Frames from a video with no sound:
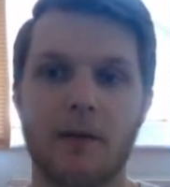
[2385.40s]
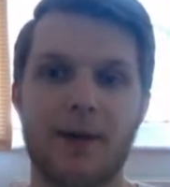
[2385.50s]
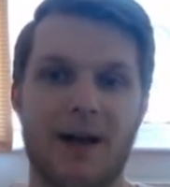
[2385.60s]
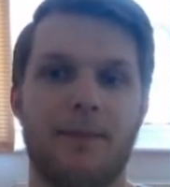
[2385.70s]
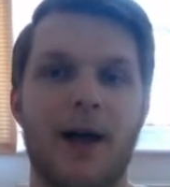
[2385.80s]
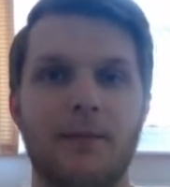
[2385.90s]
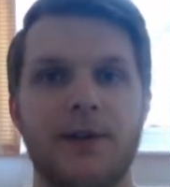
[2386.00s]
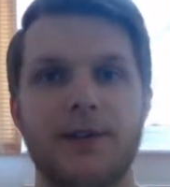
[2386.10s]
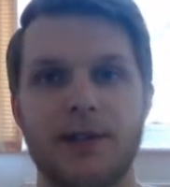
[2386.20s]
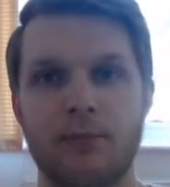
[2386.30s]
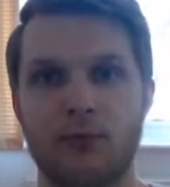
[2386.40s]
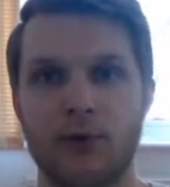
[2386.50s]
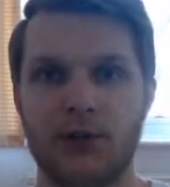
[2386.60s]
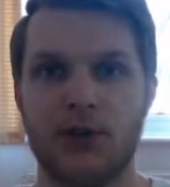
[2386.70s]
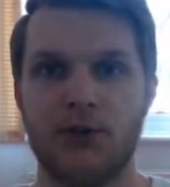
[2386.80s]
BAPAM is the
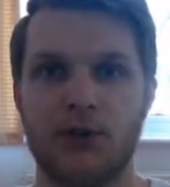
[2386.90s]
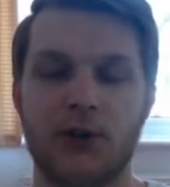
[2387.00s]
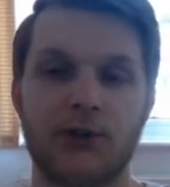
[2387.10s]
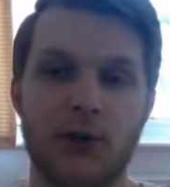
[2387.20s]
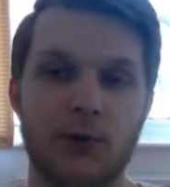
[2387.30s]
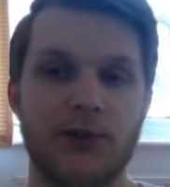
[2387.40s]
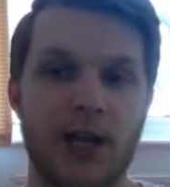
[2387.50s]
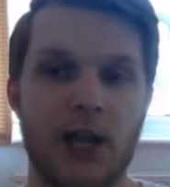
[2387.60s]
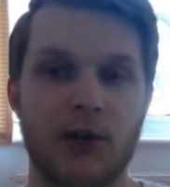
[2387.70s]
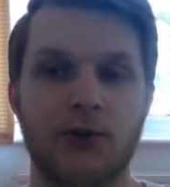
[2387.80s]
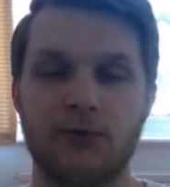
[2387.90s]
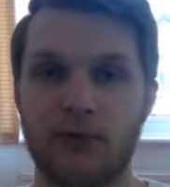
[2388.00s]
British Association